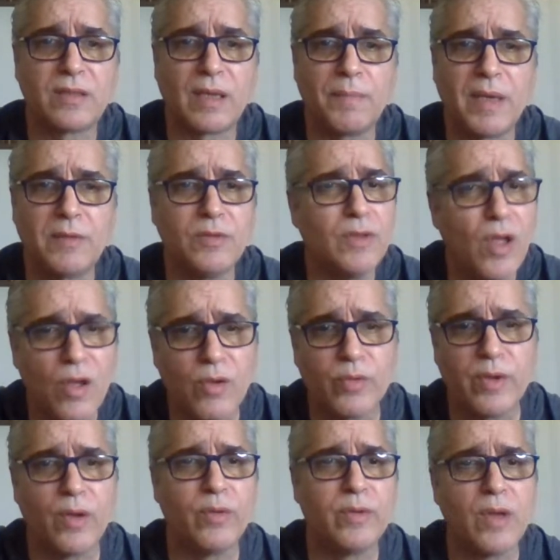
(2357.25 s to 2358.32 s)

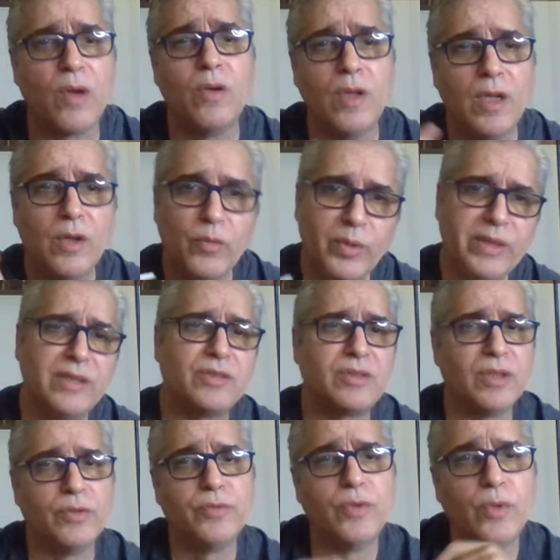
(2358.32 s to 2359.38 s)
No. We could
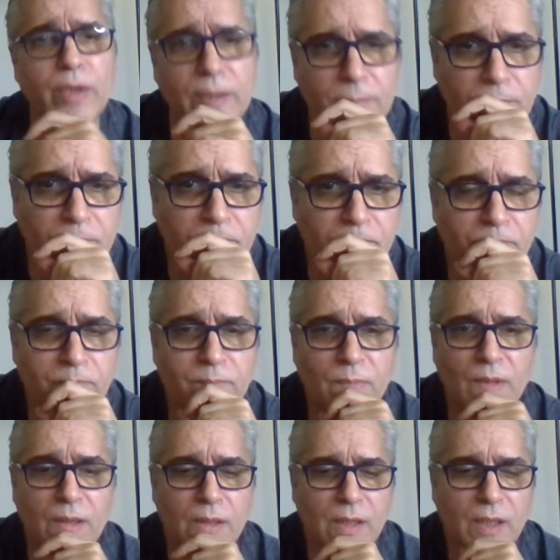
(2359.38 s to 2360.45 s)
still do it.
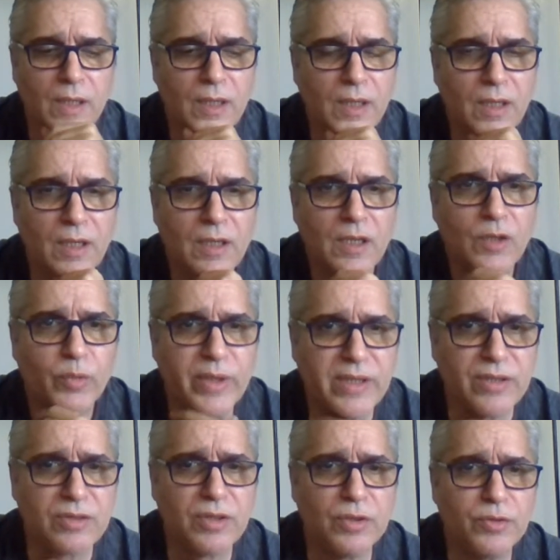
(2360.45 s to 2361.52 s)
We
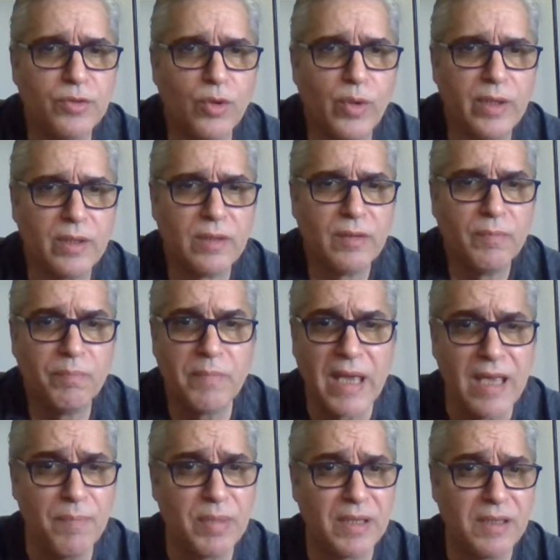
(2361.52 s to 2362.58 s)
could still do it.
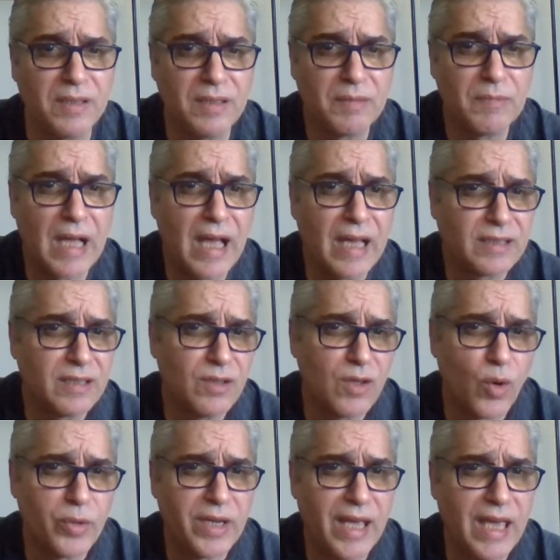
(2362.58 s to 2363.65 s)
Maybe I can
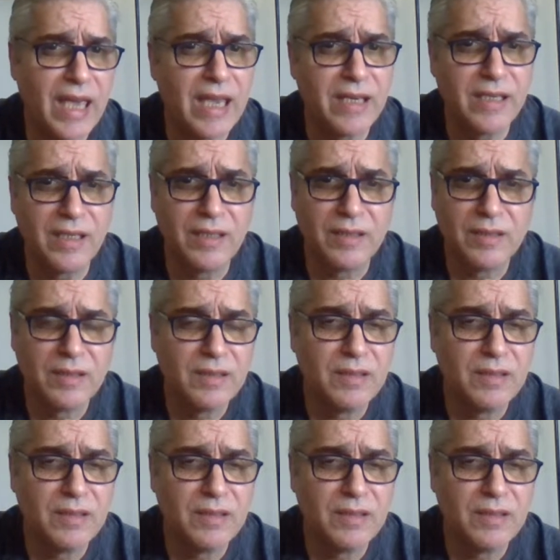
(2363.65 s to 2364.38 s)
go to 80.